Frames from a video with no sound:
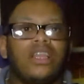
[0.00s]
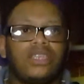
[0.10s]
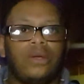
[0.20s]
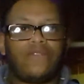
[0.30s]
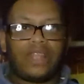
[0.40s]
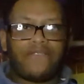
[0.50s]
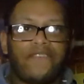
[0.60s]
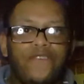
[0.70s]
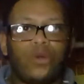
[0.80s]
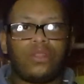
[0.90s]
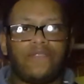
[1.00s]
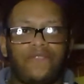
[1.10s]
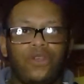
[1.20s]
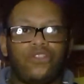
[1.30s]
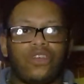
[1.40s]
So if they're fulfilled in the
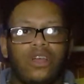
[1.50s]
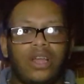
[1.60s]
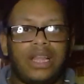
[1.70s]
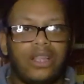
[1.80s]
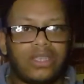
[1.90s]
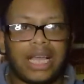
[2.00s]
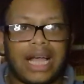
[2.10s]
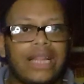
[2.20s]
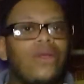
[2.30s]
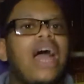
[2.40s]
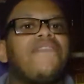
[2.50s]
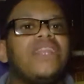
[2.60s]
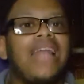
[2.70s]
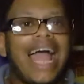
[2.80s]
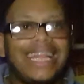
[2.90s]
future, it looks like I don't have
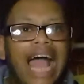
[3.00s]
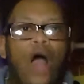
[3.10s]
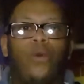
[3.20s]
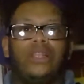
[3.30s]
to die now.